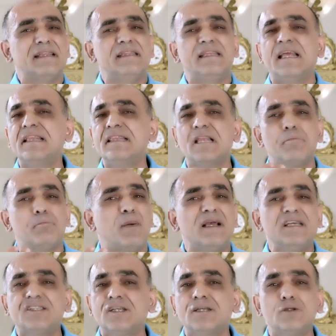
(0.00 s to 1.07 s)
and then the
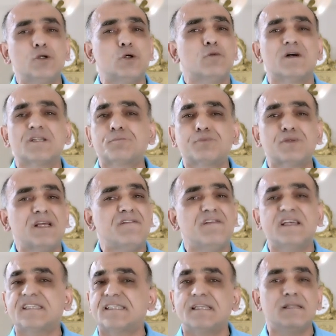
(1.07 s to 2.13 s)
patient who was
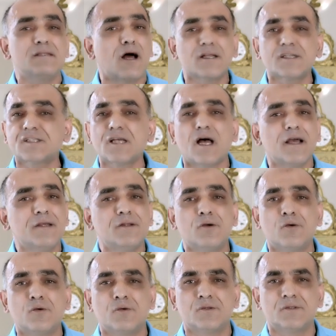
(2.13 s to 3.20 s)
previously not
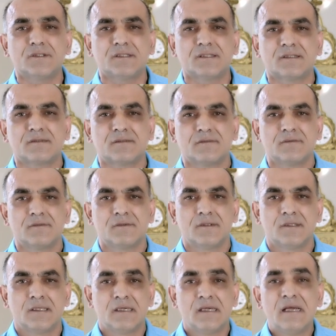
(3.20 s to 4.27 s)
cyanosed
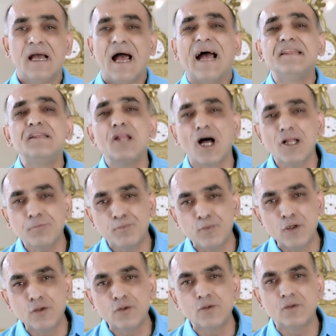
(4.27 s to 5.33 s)
and not
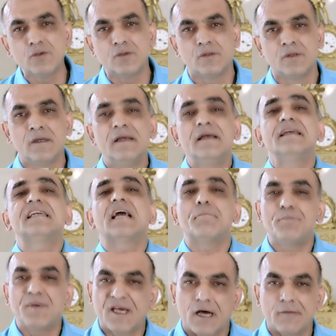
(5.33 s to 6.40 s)
blue can
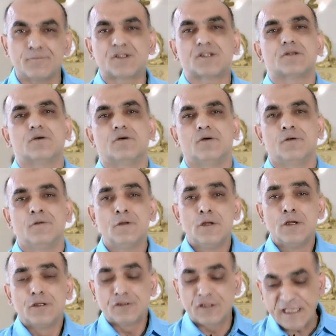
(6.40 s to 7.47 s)
become so.
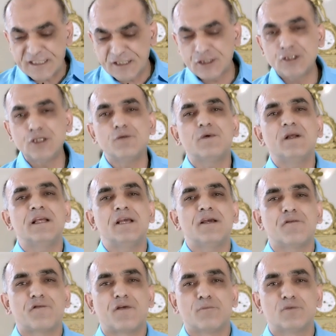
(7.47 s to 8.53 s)
This you will
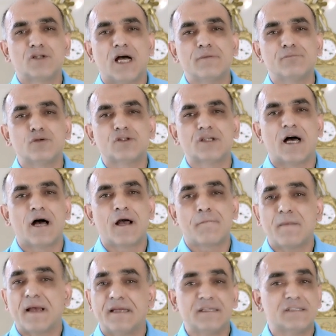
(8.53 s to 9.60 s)
hear from time to
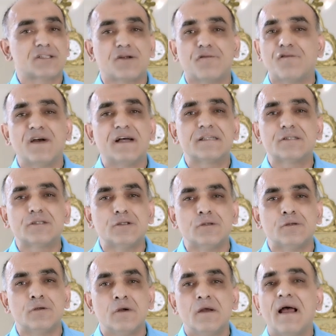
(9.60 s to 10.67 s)
time and is referred
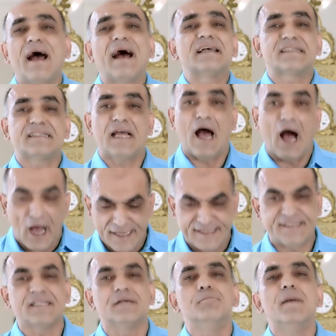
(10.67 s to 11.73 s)
to as the
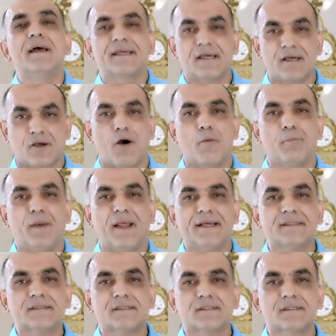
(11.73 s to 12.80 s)
Eisenmenger
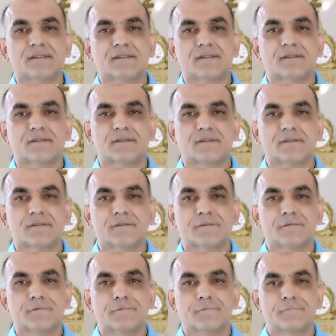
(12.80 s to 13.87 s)

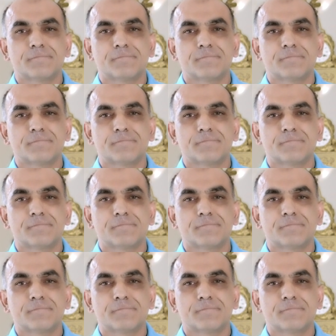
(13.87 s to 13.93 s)
complex.